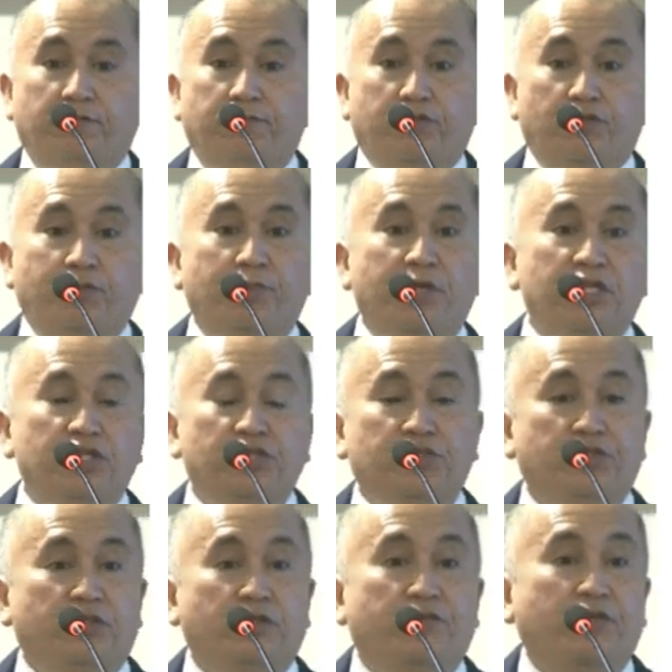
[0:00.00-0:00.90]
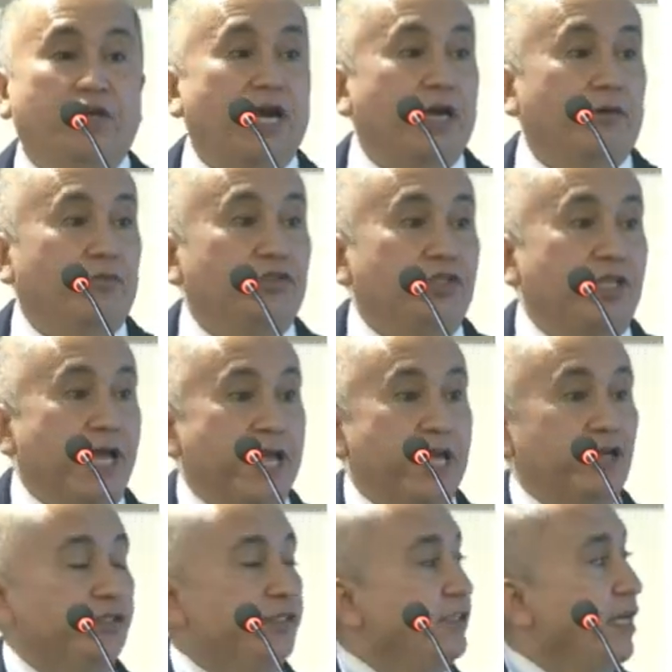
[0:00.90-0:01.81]
information of carbon
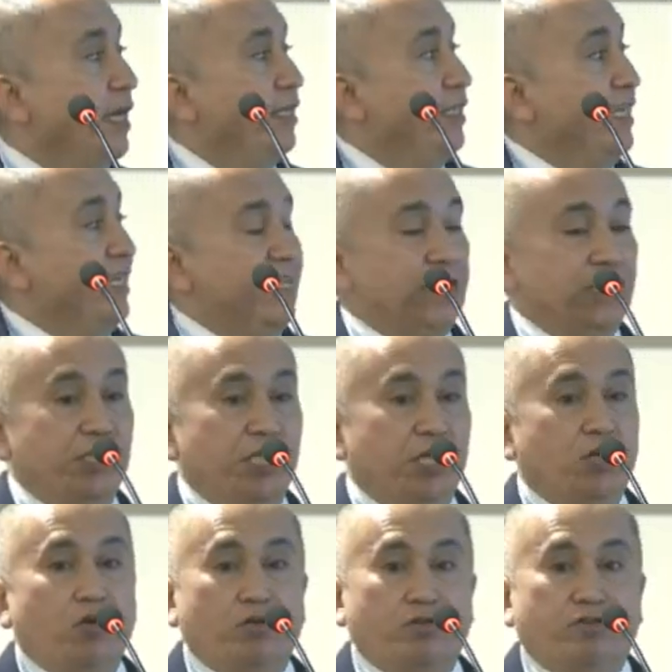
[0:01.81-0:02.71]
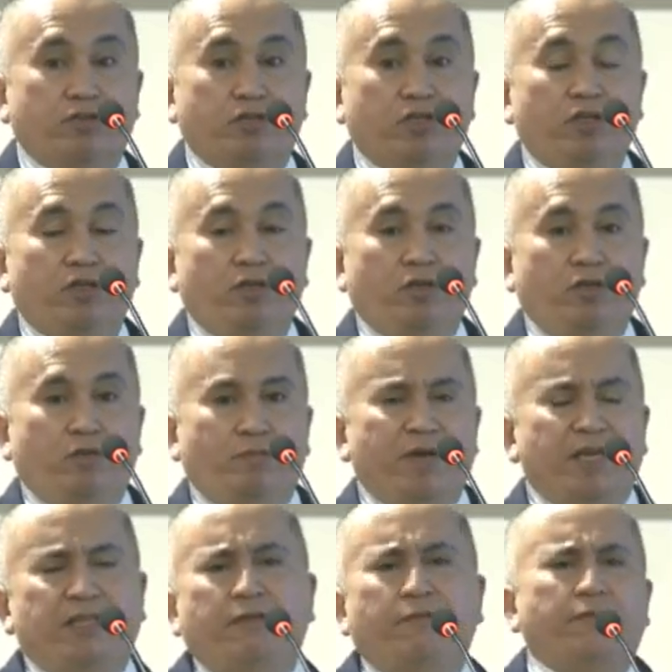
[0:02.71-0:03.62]
dioxide in the coast
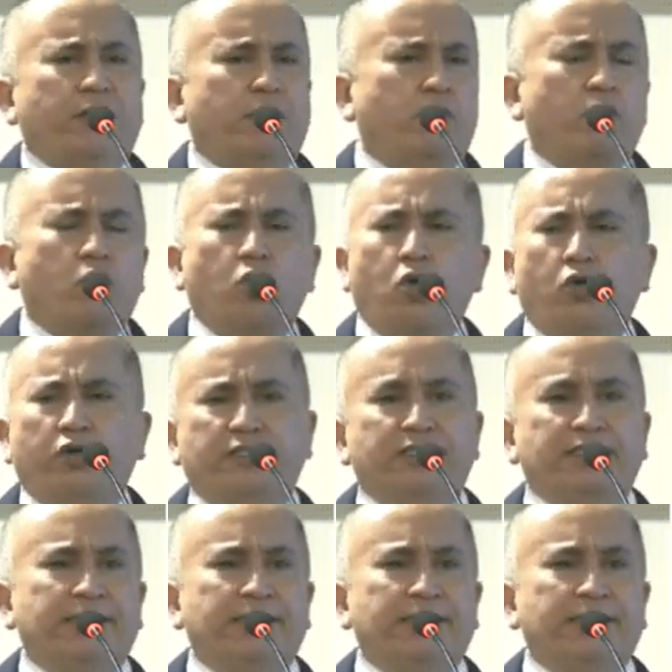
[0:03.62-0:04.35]
by different voice